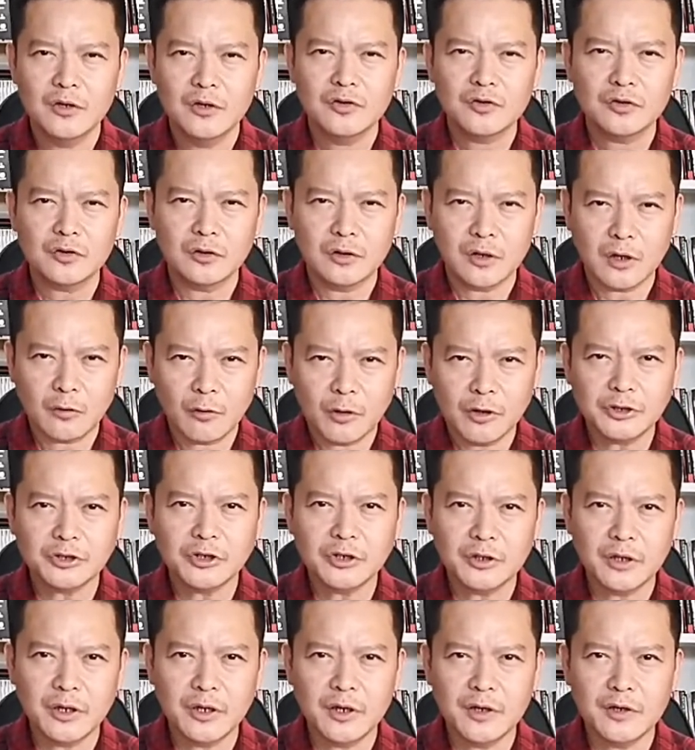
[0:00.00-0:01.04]
So the
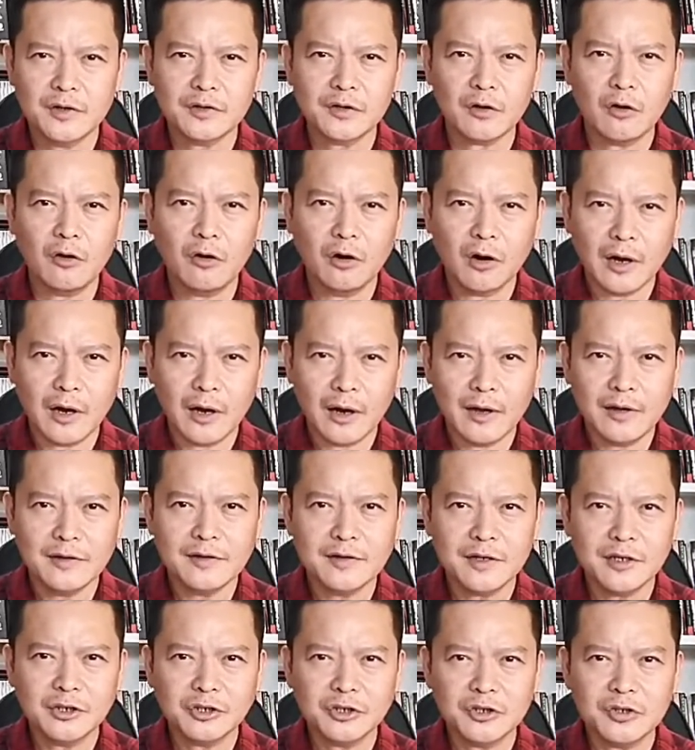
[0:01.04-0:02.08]
question is,
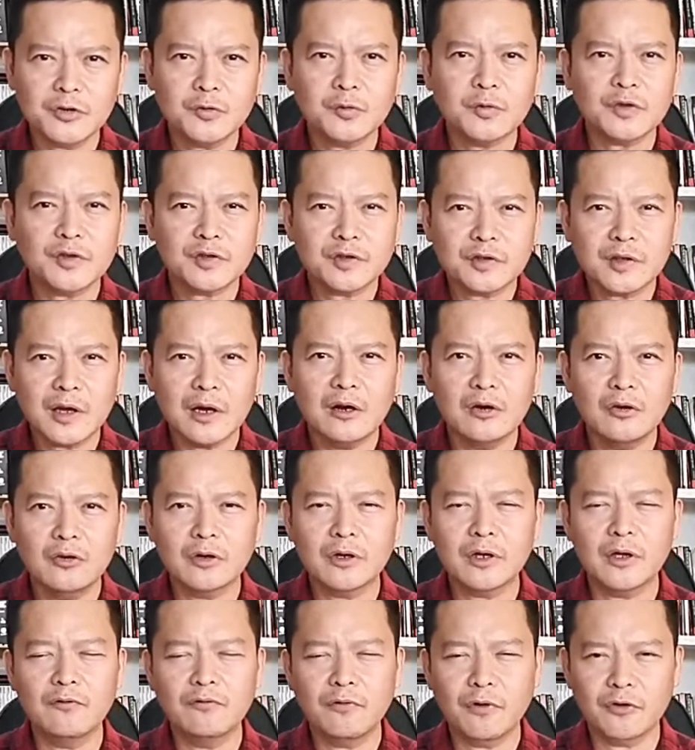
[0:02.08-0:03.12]
organizations will start
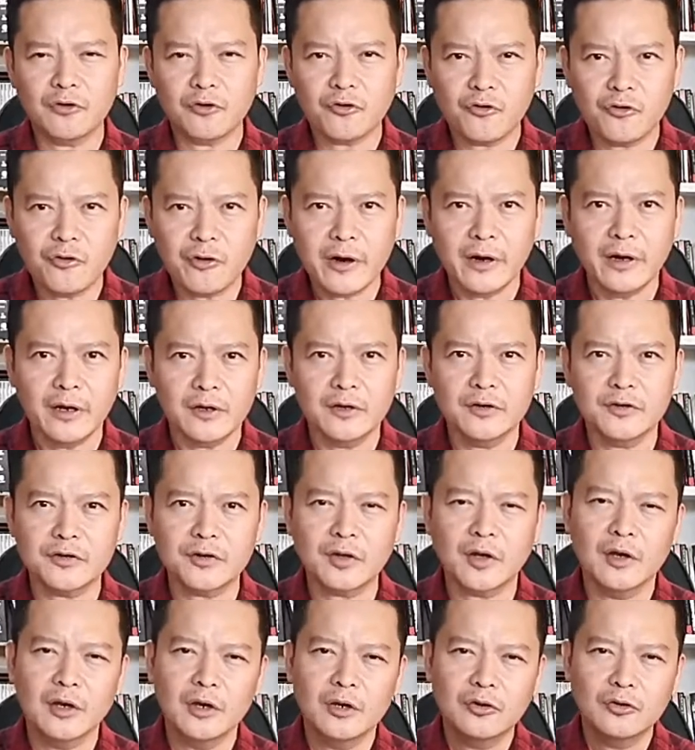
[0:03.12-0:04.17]
looking for
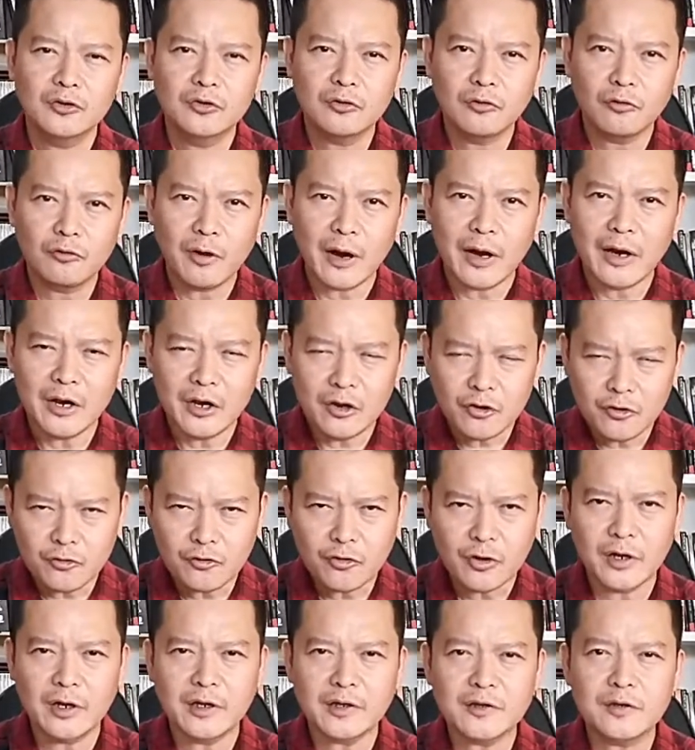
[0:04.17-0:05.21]
trainers to run
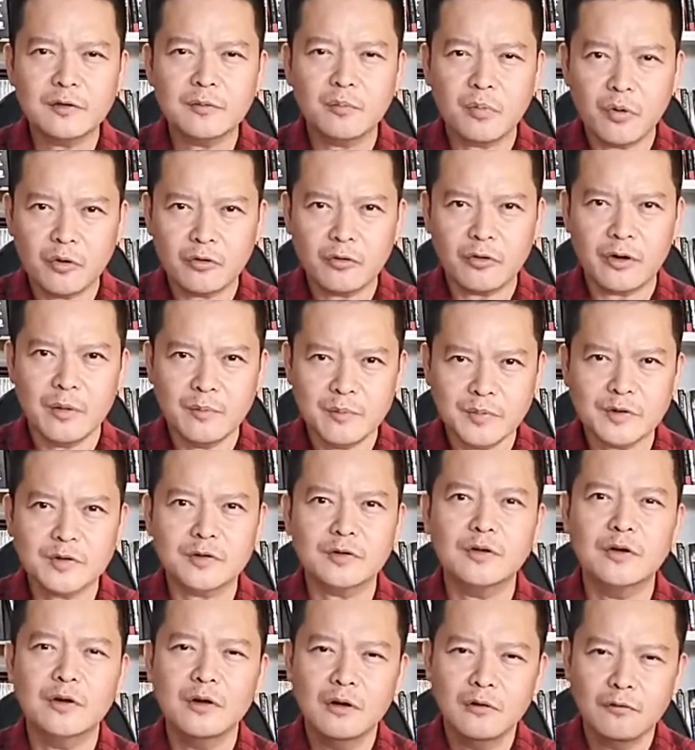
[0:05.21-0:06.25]
training
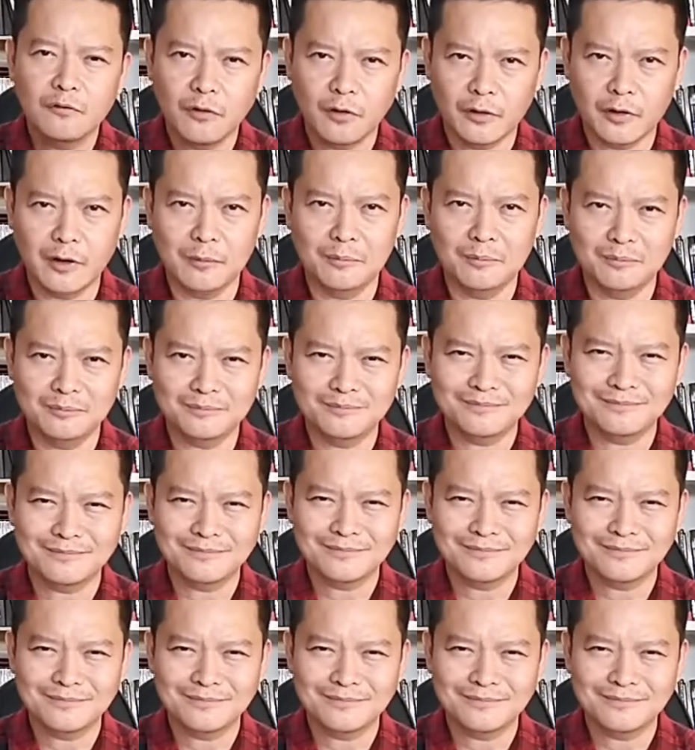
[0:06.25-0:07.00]
programs for them.